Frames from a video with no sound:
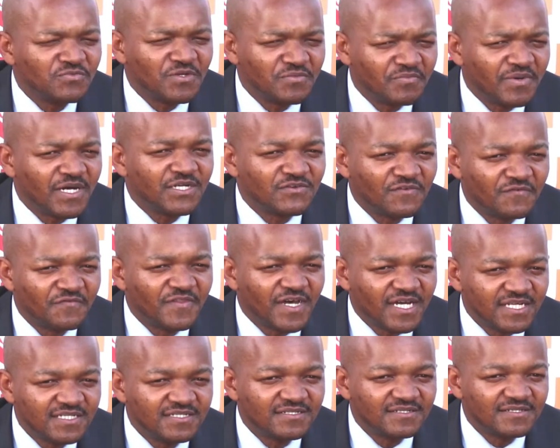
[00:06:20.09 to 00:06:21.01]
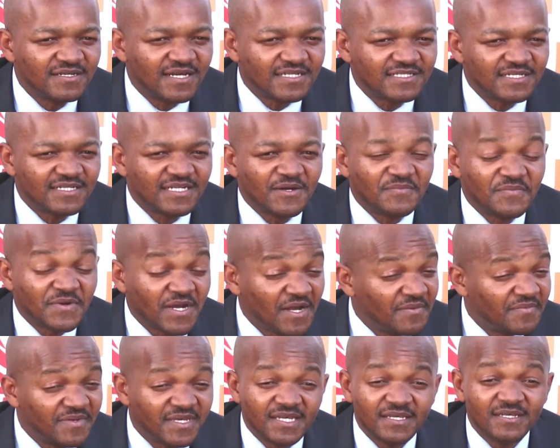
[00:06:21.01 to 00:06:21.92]
be part of that as an
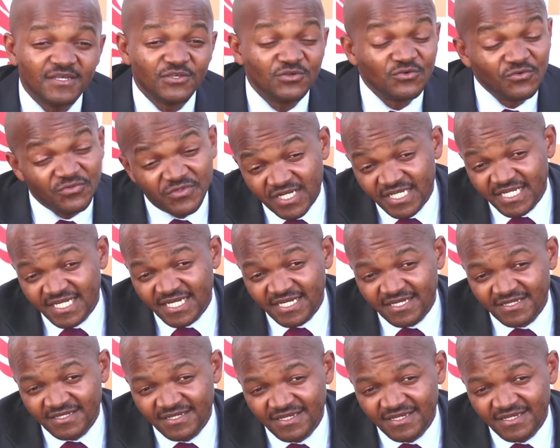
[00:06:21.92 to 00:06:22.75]
upcoming youth leader?